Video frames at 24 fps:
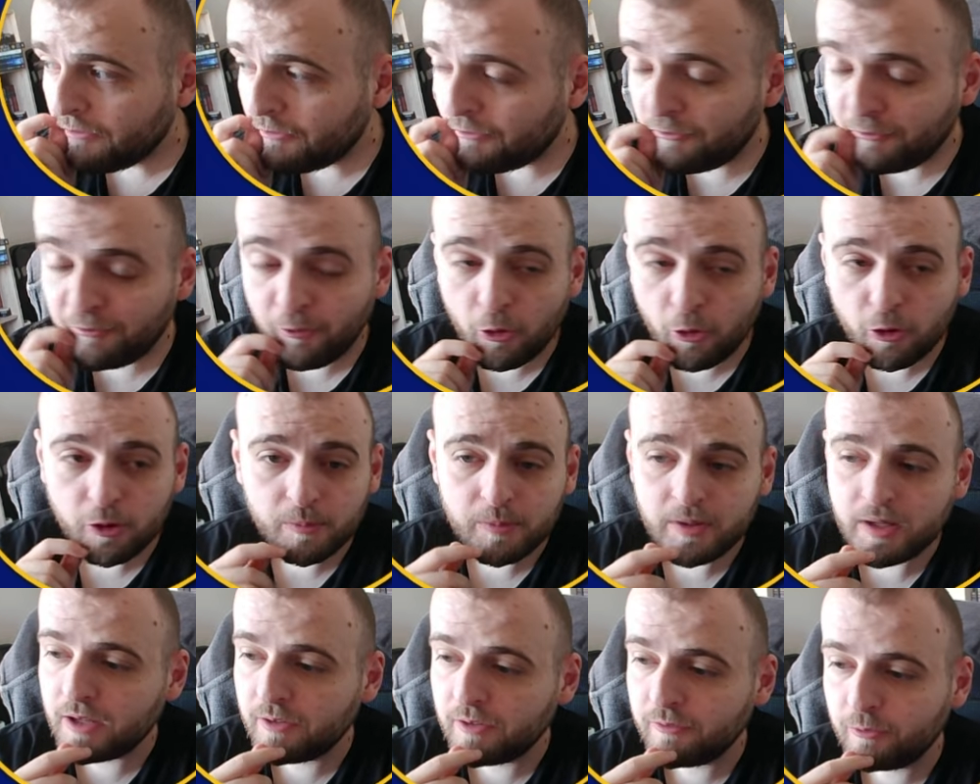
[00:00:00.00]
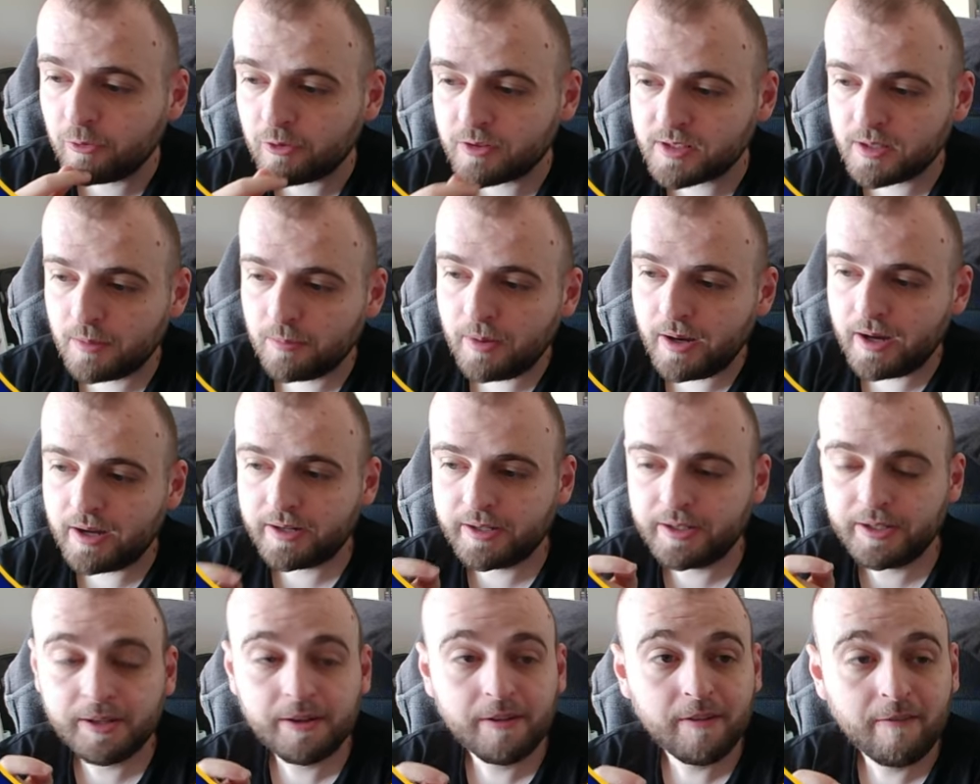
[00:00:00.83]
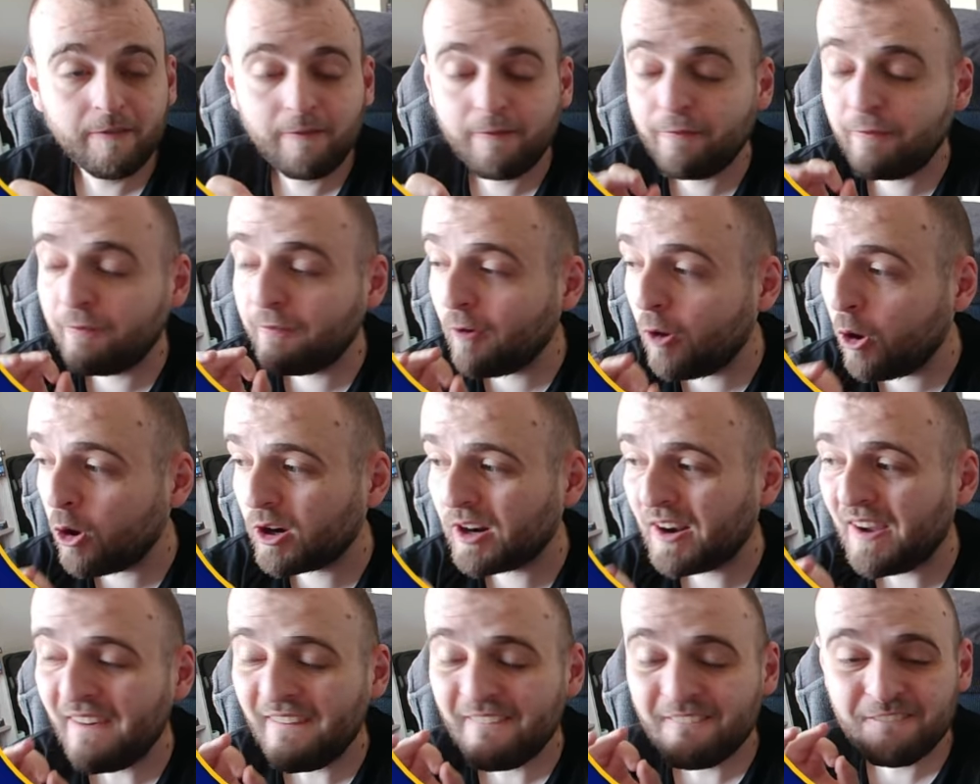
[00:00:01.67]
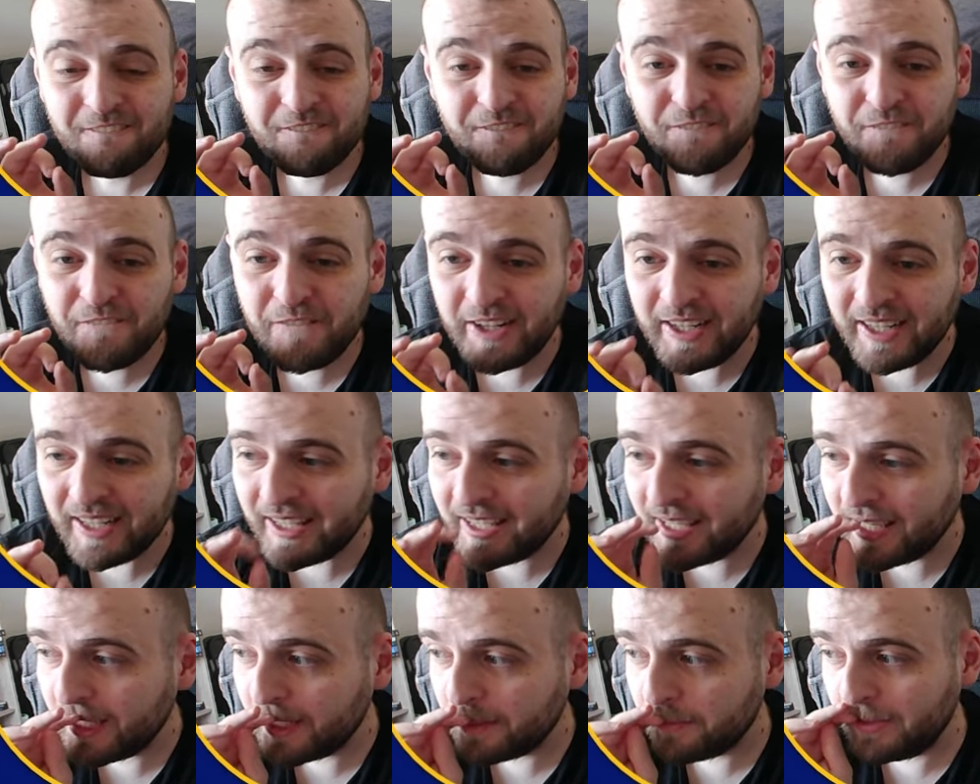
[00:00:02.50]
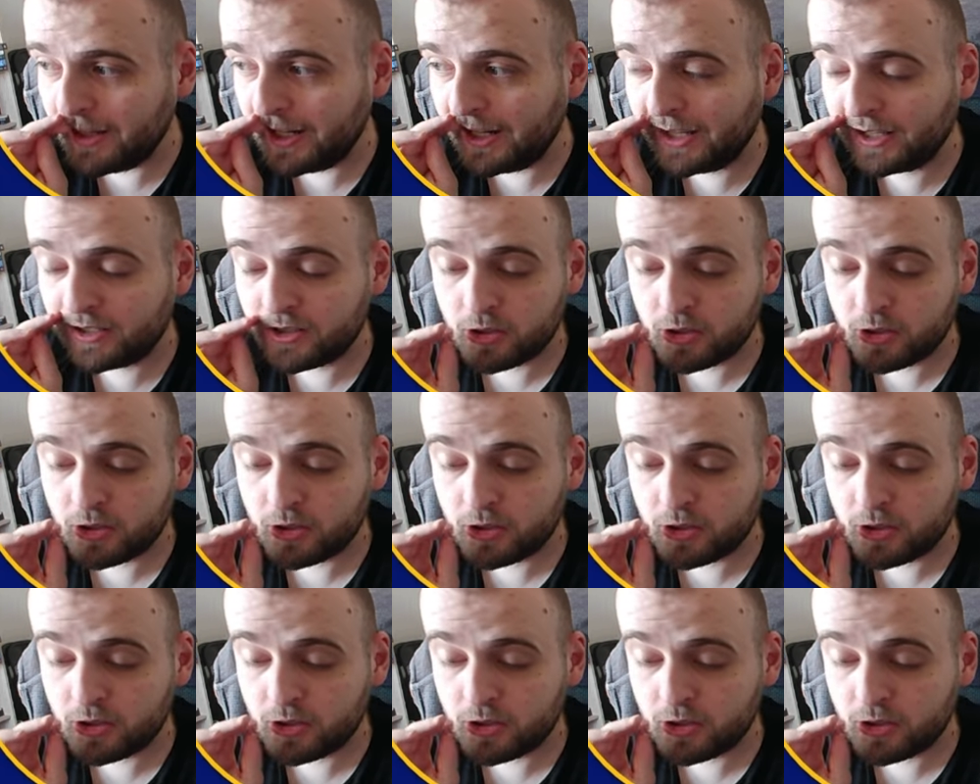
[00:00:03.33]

4 million for Zabarny. 4 freaking million.